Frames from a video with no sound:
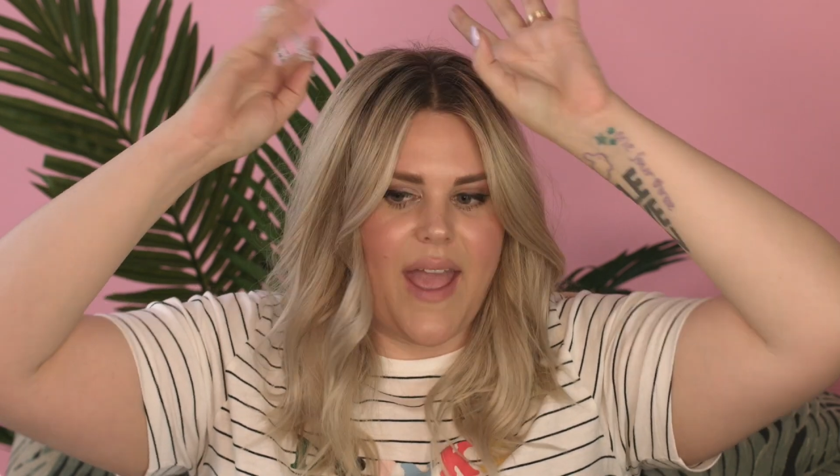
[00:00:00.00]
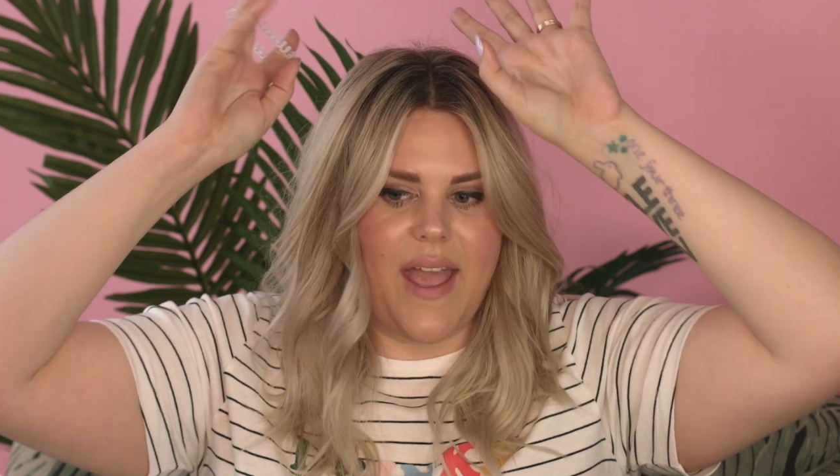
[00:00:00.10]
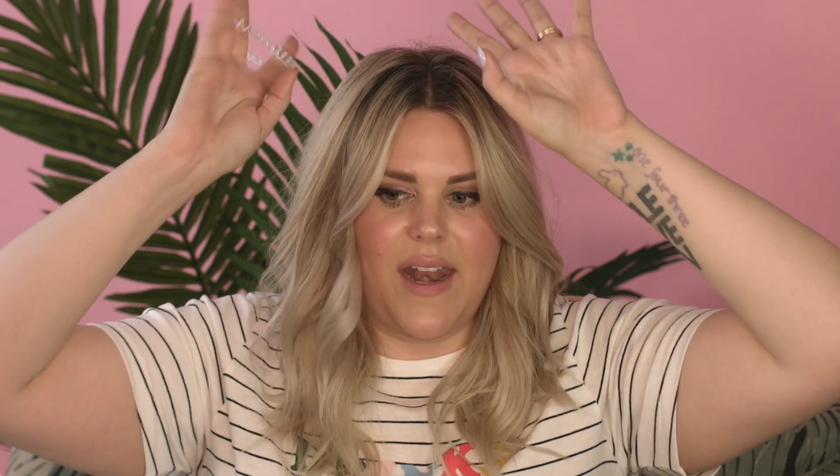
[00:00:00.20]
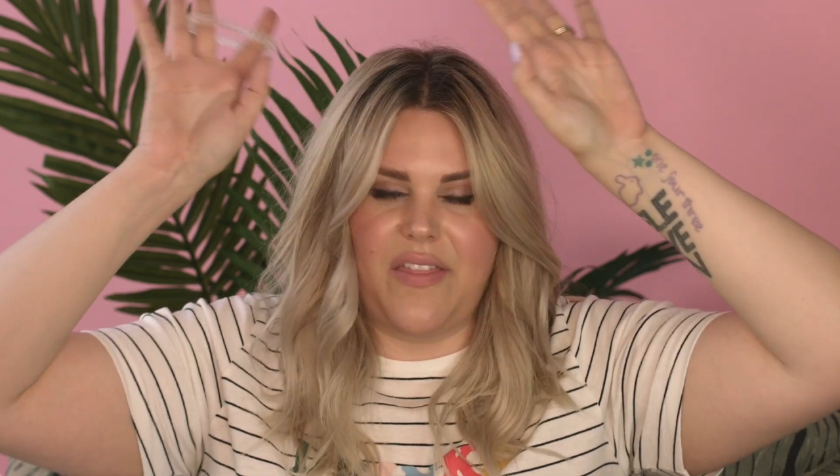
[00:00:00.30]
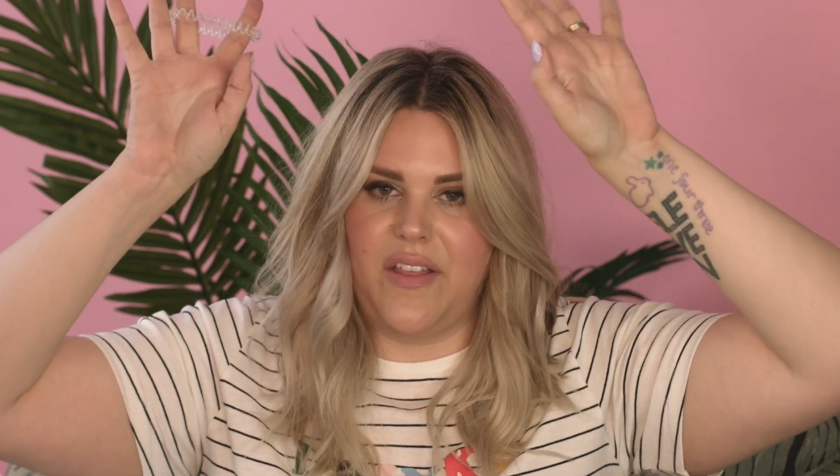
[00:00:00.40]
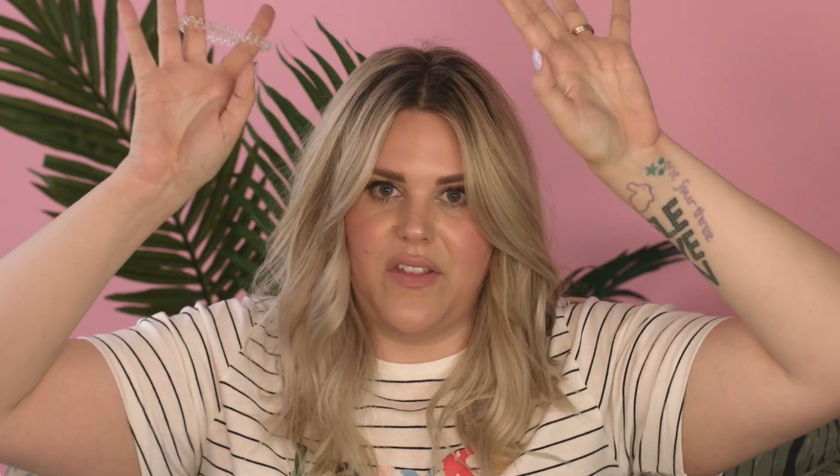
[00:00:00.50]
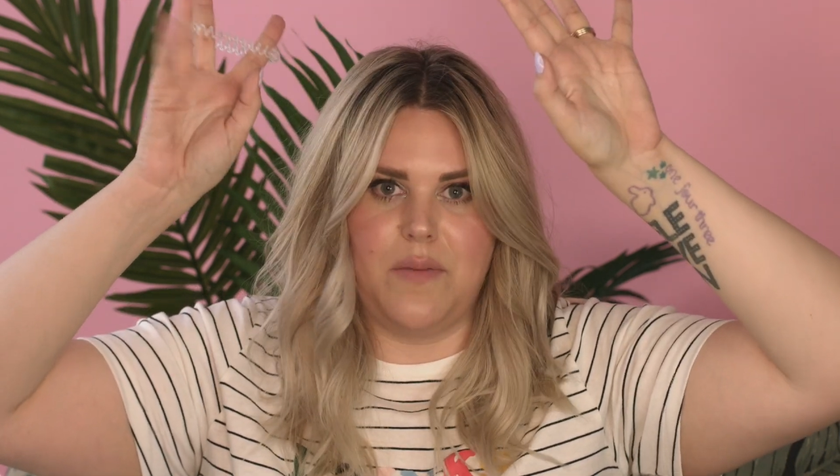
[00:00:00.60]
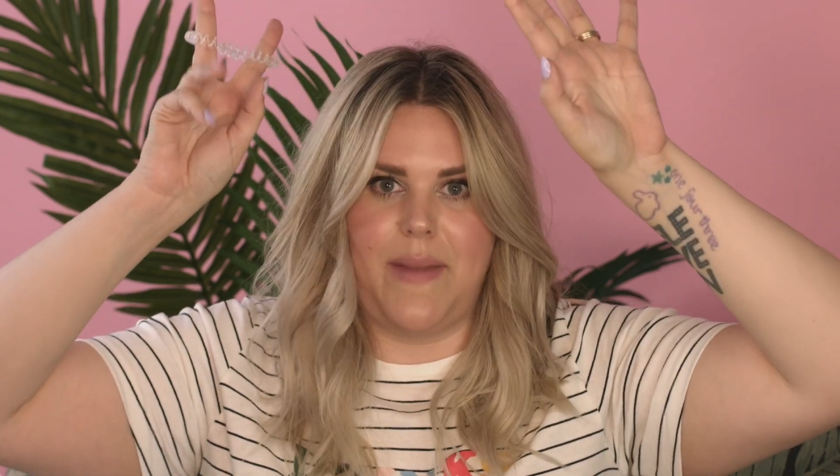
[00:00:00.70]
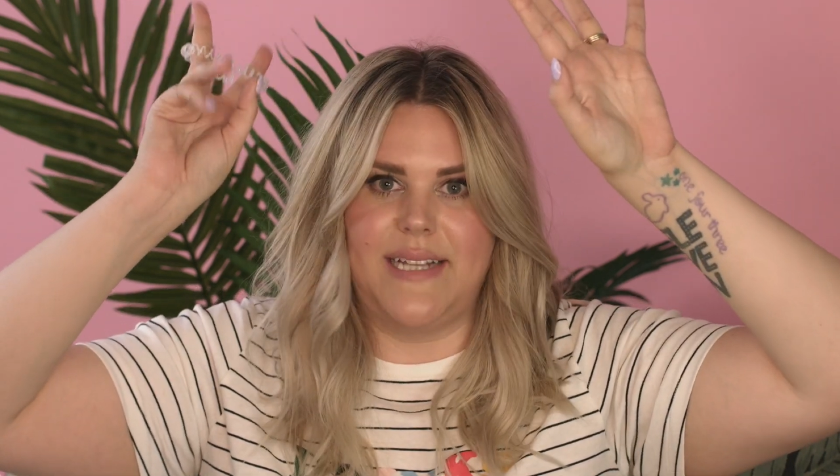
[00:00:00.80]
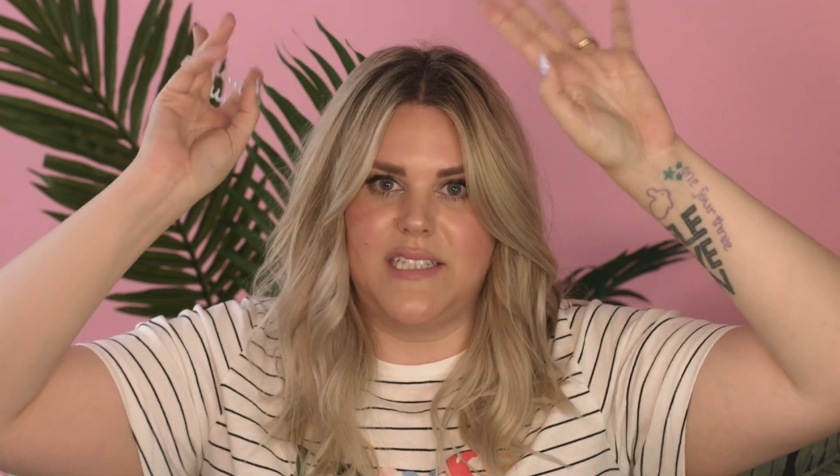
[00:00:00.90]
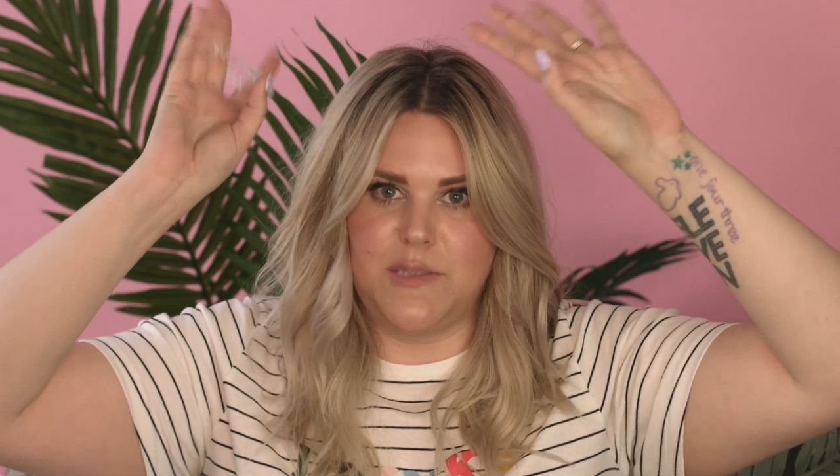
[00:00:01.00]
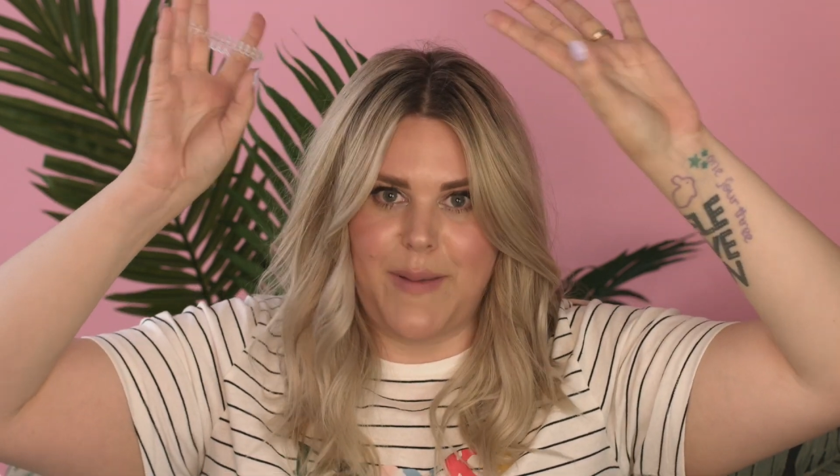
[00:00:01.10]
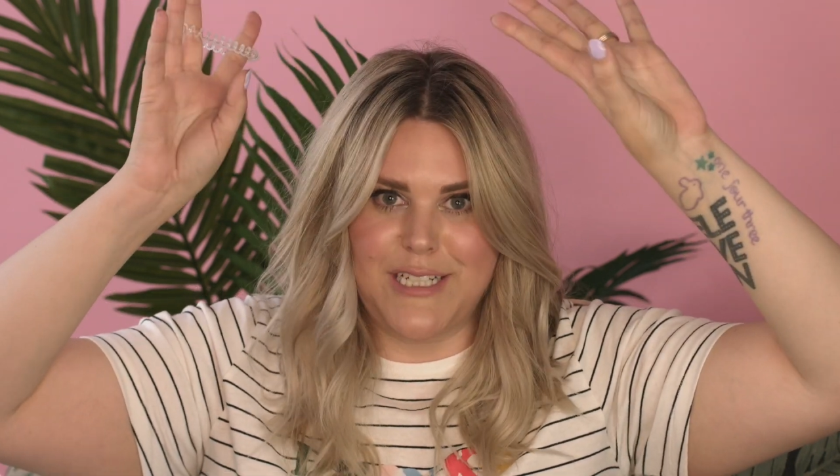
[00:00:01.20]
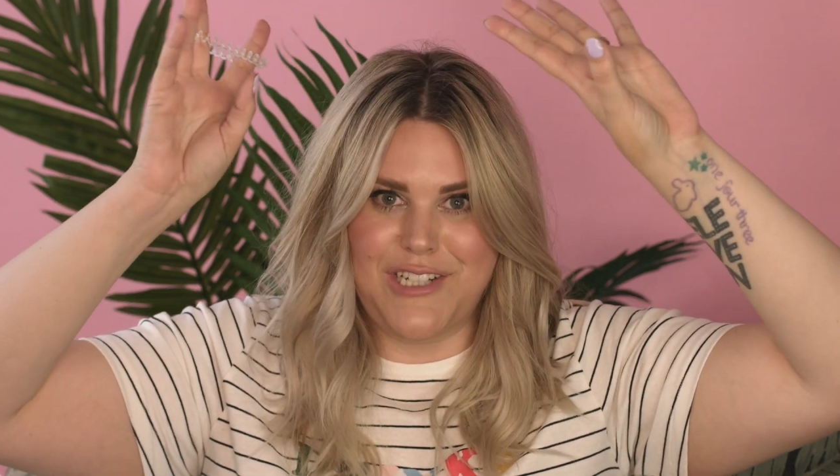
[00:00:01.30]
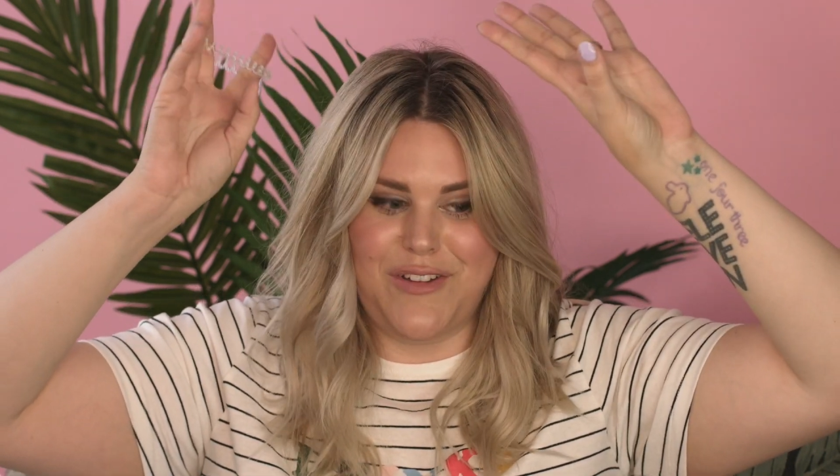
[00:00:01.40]
and I think they're the best,
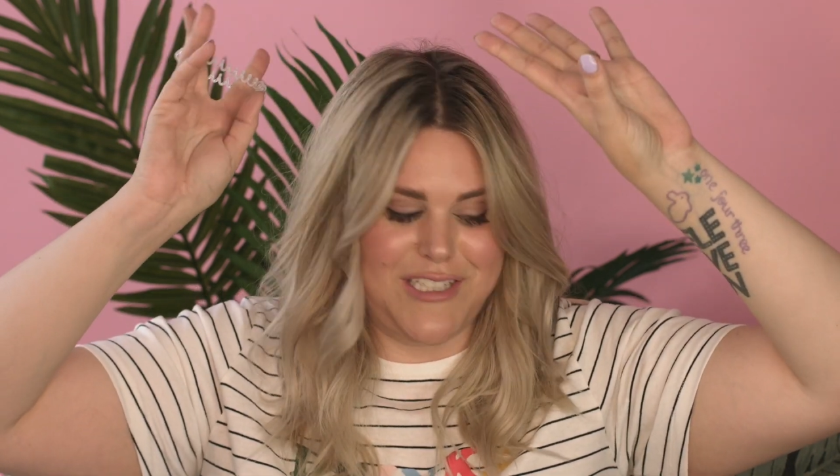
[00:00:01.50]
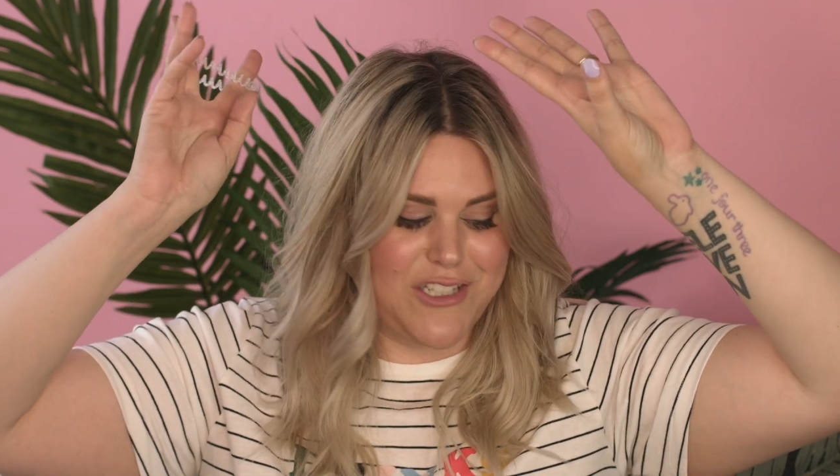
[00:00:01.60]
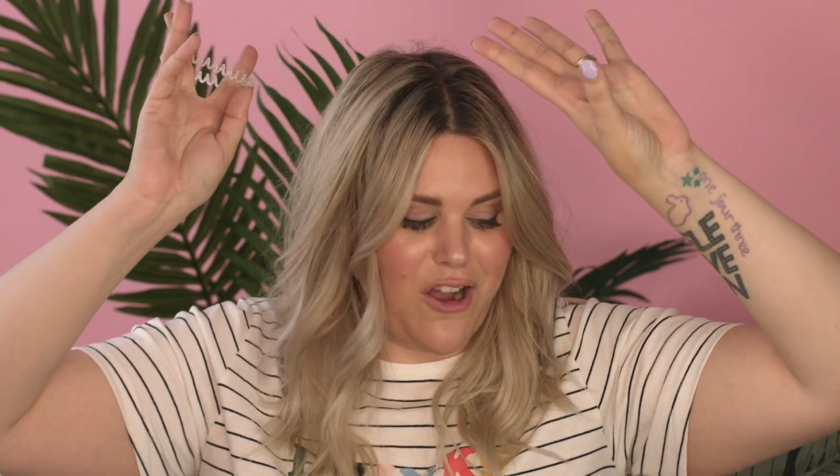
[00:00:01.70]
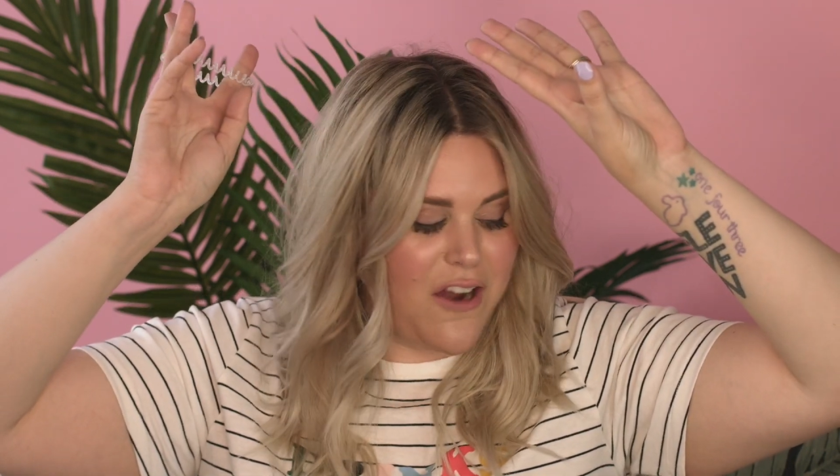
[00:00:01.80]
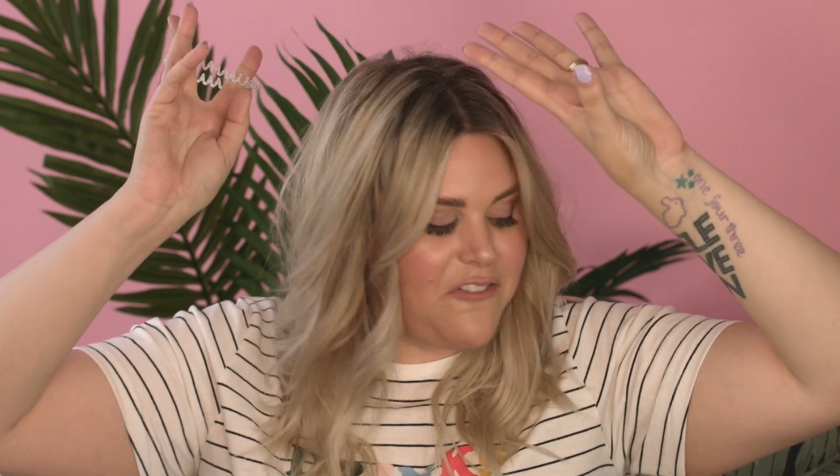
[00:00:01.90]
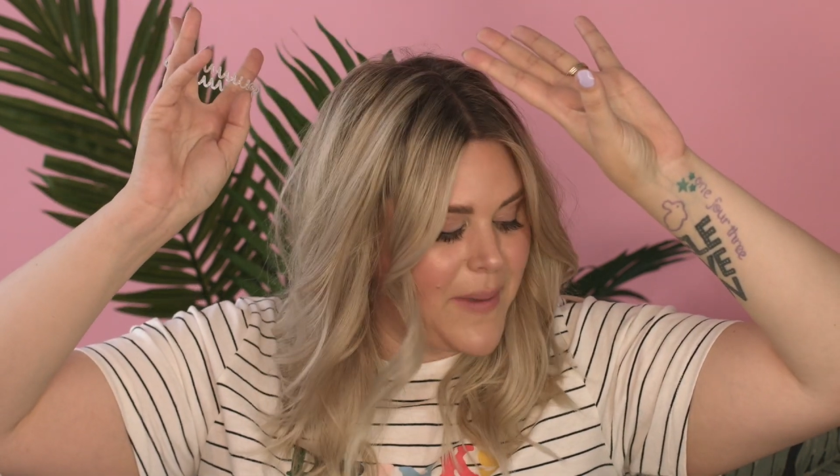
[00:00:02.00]
especially with a scarf,